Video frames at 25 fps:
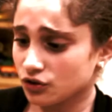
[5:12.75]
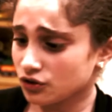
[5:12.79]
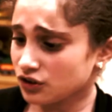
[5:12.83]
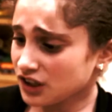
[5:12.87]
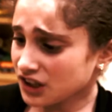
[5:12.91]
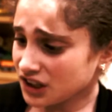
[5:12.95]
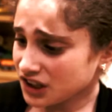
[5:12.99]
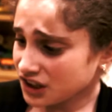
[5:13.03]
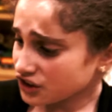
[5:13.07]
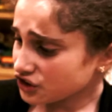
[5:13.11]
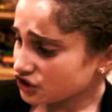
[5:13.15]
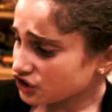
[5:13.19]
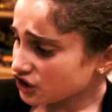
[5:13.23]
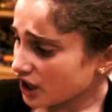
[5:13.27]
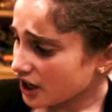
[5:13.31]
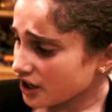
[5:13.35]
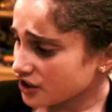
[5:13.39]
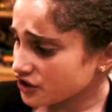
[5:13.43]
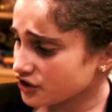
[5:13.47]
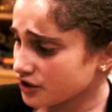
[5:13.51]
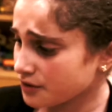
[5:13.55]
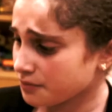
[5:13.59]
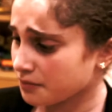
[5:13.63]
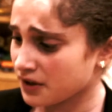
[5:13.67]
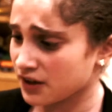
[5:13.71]
You didn't
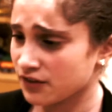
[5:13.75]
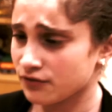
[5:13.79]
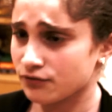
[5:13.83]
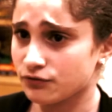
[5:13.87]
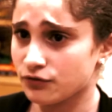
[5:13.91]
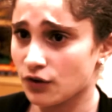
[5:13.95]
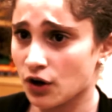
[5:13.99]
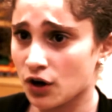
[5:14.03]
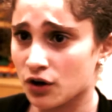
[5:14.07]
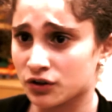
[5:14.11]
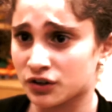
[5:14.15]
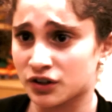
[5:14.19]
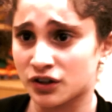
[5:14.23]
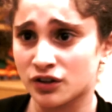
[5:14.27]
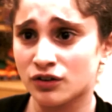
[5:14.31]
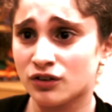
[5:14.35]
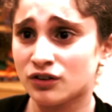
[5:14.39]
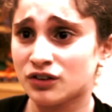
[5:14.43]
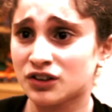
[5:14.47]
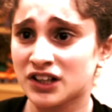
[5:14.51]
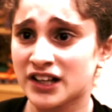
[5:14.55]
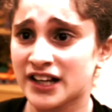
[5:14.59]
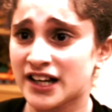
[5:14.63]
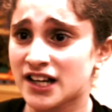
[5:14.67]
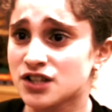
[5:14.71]
charge in my phone. It
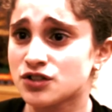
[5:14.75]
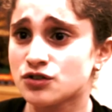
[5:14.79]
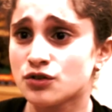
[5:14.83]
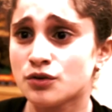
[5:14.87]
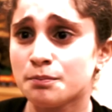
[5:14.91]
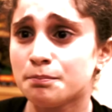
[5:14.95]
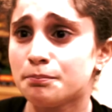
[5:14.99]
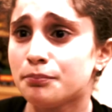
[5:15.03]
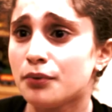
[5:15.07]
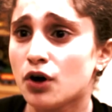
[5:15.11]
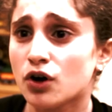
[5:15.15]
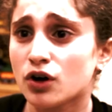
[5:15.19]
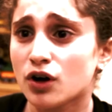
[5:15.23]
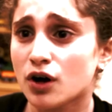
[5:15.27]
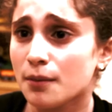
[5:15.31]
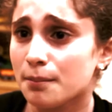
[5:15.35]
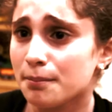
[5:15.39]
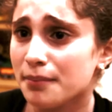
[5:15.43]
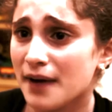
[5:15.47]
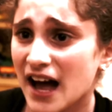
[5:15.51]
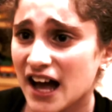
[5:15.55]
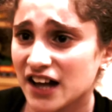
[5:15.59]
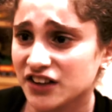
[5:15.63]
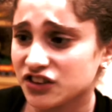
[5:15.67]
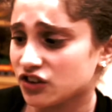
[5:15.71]
only has one poco
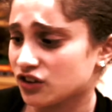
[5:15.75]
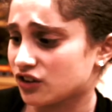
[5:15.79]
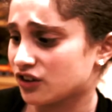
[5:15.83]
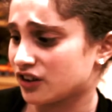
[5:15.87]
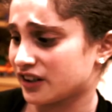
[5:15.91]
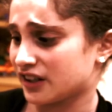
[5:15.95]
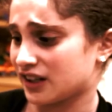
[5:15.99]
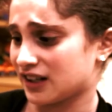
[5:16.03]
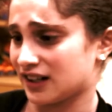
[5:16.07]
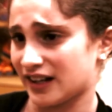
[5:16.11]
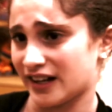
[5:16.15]
battery